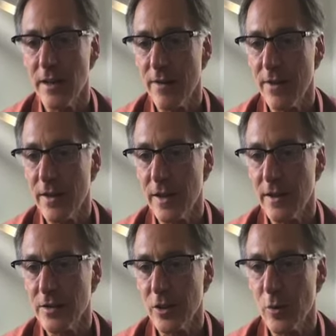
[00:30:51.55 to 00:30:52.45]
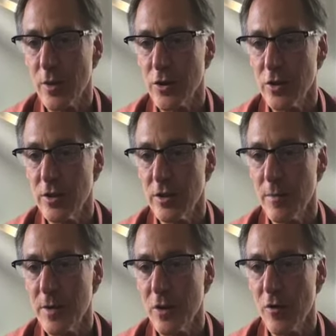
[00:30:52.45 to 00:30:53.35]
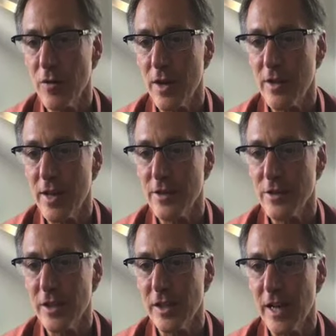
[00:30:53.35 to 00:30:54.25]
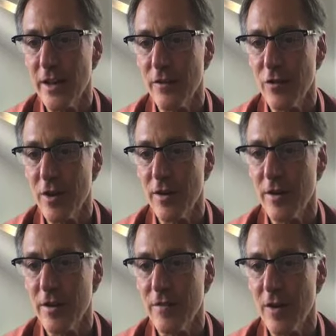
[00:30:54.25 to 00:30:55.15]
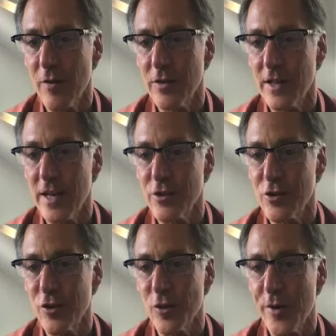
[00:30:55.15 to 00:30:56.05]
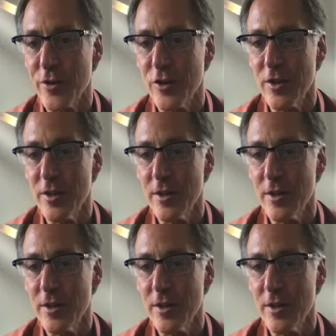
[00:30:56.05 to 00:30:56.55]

I think that's the question. Let me know. Ask it again if that didn't answer your question.